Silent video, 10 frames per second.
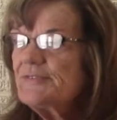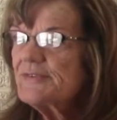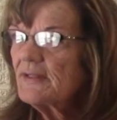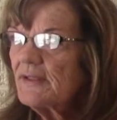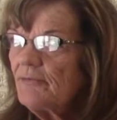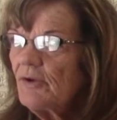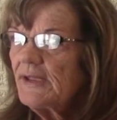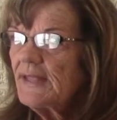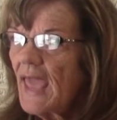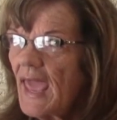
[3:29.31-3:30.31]
delivering
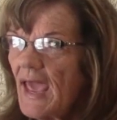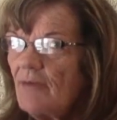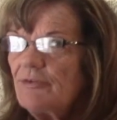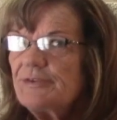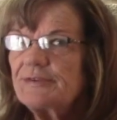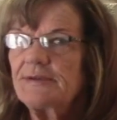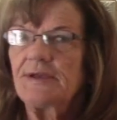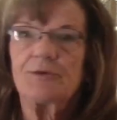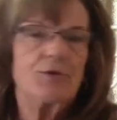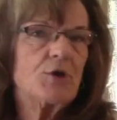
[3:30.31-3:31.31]
an average
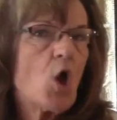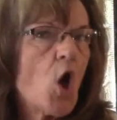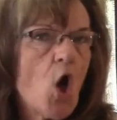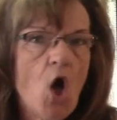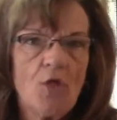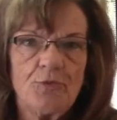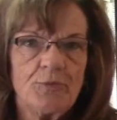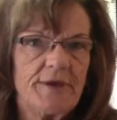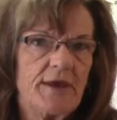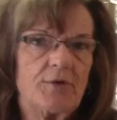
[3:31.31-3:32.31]
cleaner in all
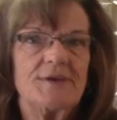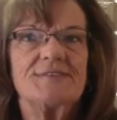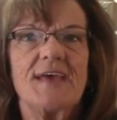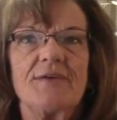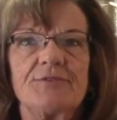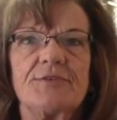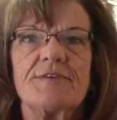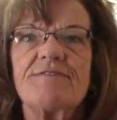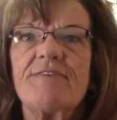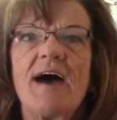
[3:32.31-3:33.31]
3 areas after the
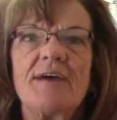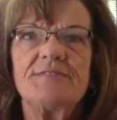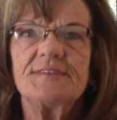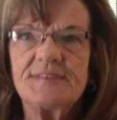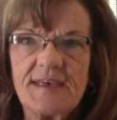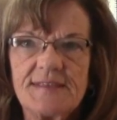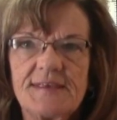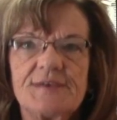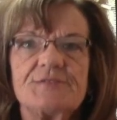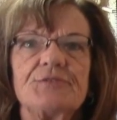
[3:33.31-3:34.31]
5 to 10
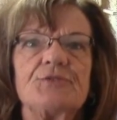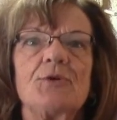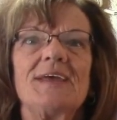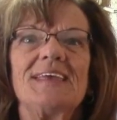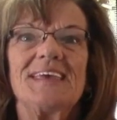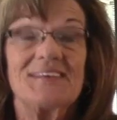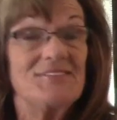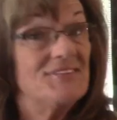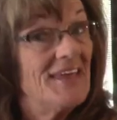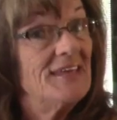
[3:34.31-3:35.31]
days of training it's
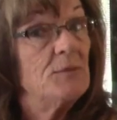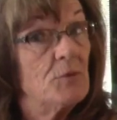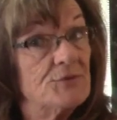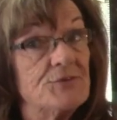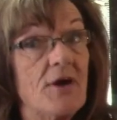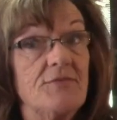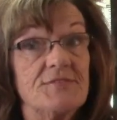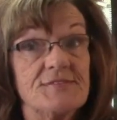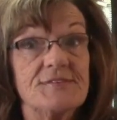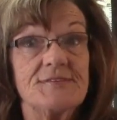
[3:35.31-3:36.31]
taking most
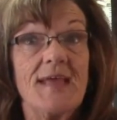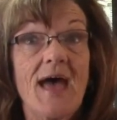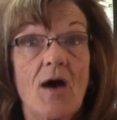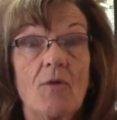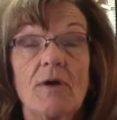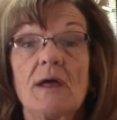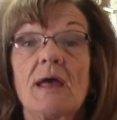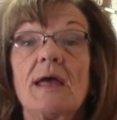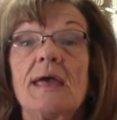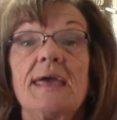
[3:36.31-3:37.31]
offices now.
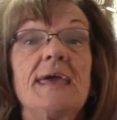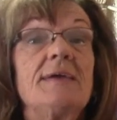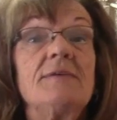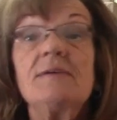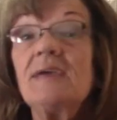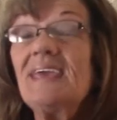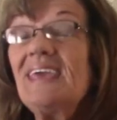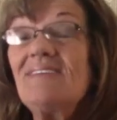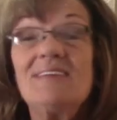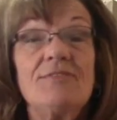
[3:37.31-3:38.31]
Even
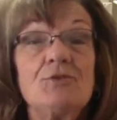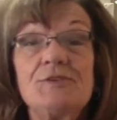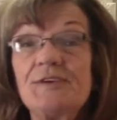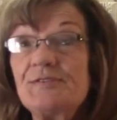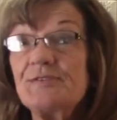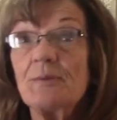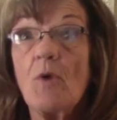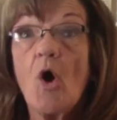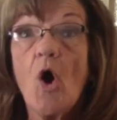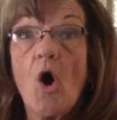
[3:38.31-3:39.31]
if you teach
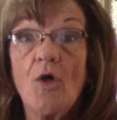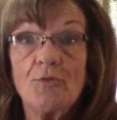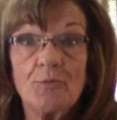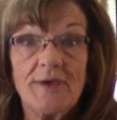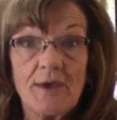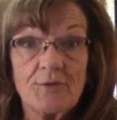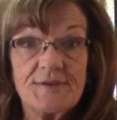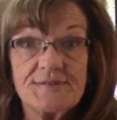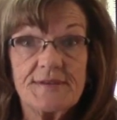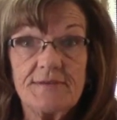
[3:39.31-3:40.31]
them all 3
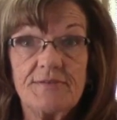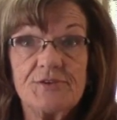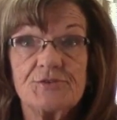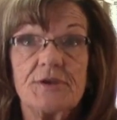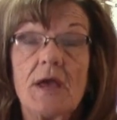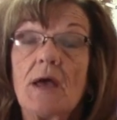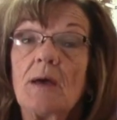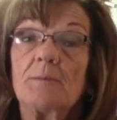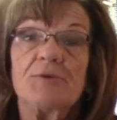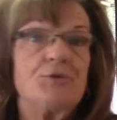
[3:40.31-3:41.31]
areas individually,
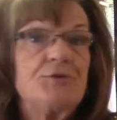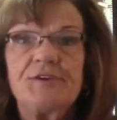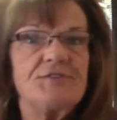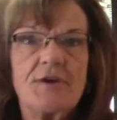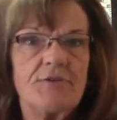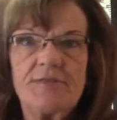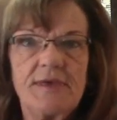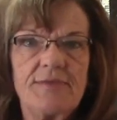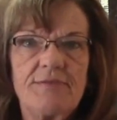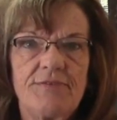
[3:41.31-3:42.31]
but you teach
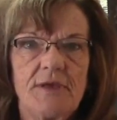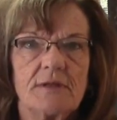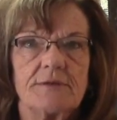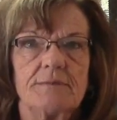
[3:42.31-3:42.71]
everything in the field.